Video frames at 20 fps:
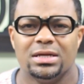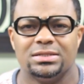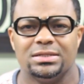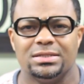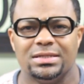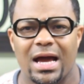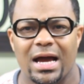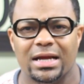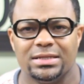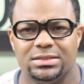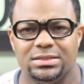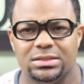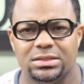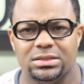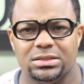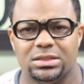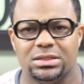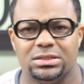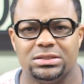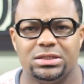to not
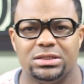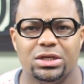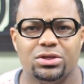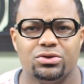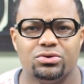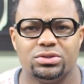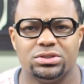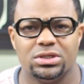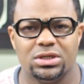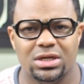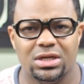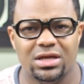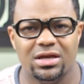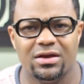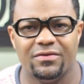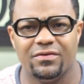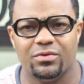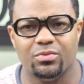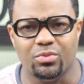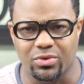to continue to
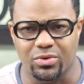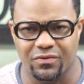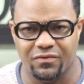live in